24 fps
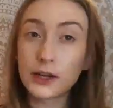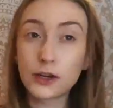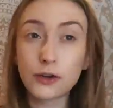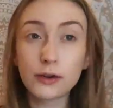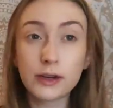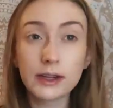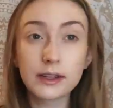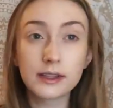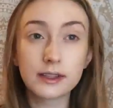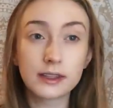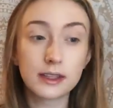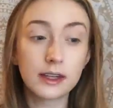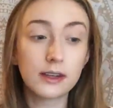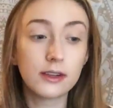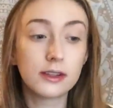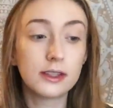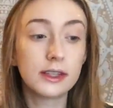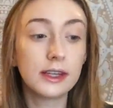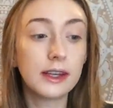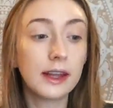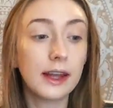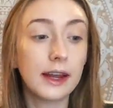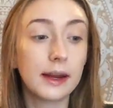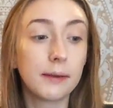Like, you can still
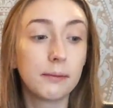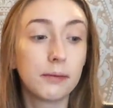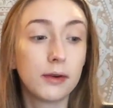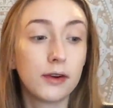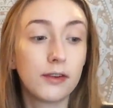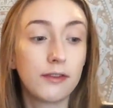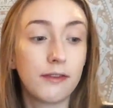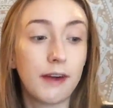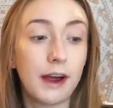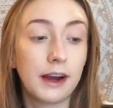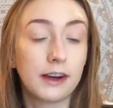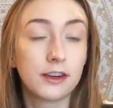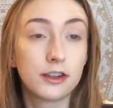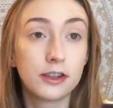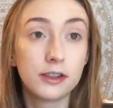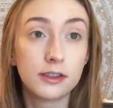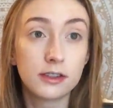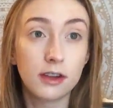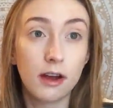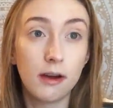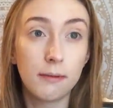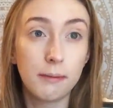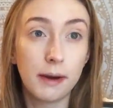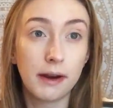see the
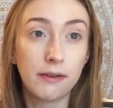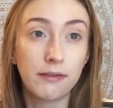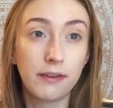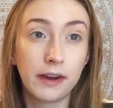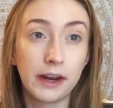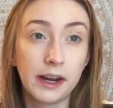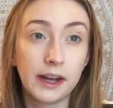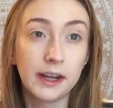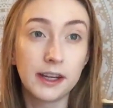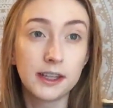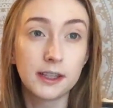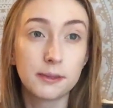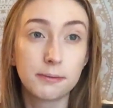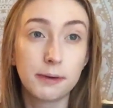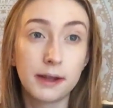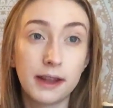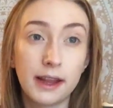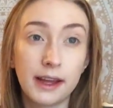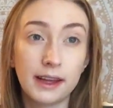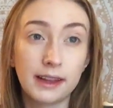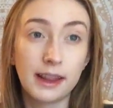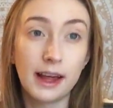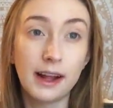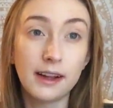imperfections on my face, but
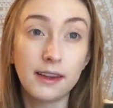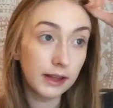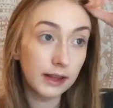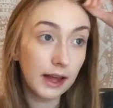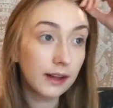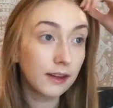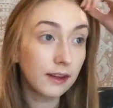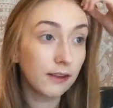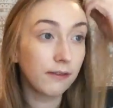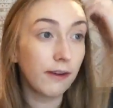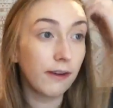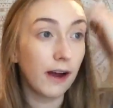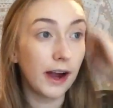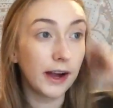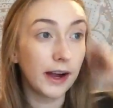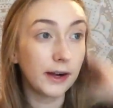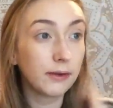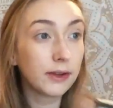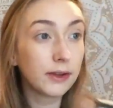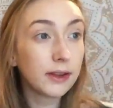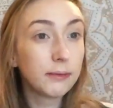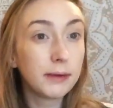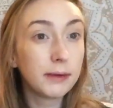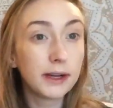that's
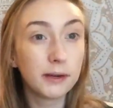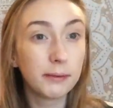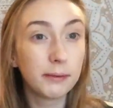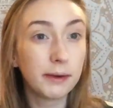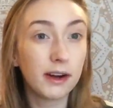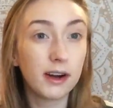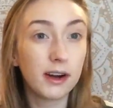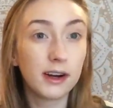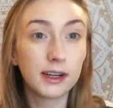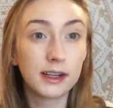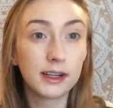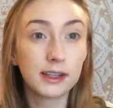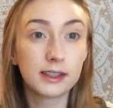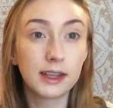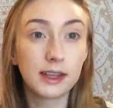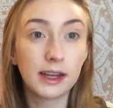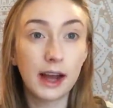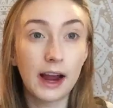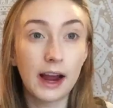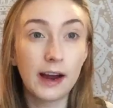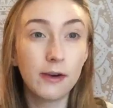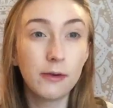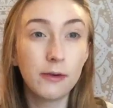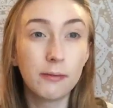fine with me, to be honest.
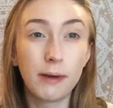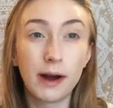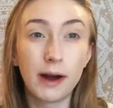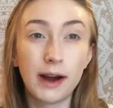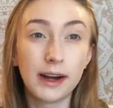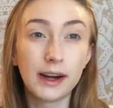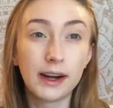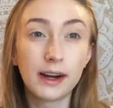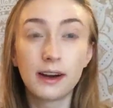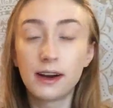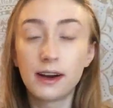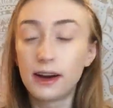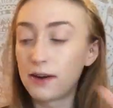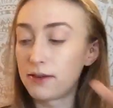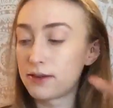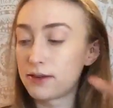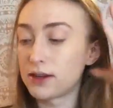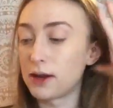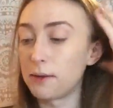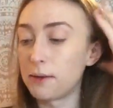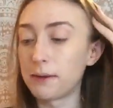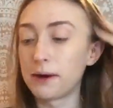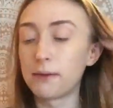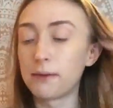Like, I don't mind if
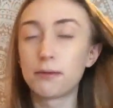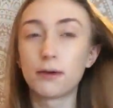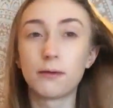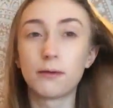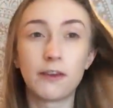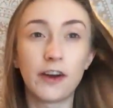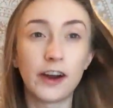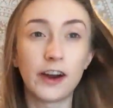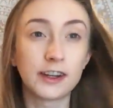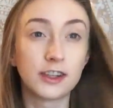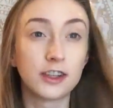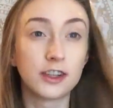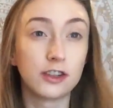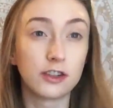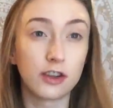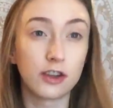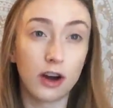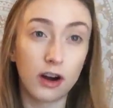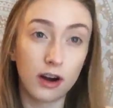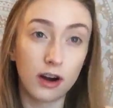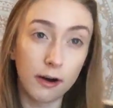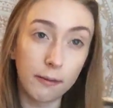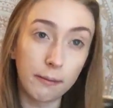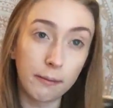some imperfections
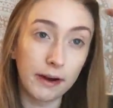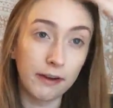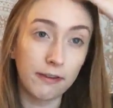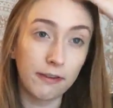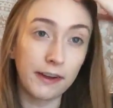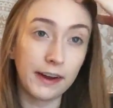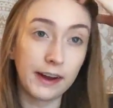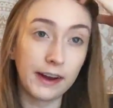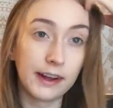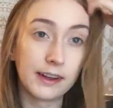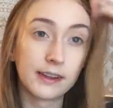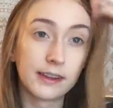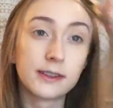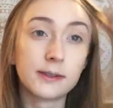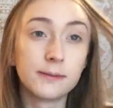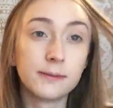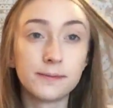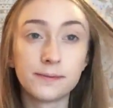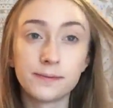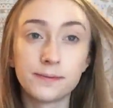are on my face.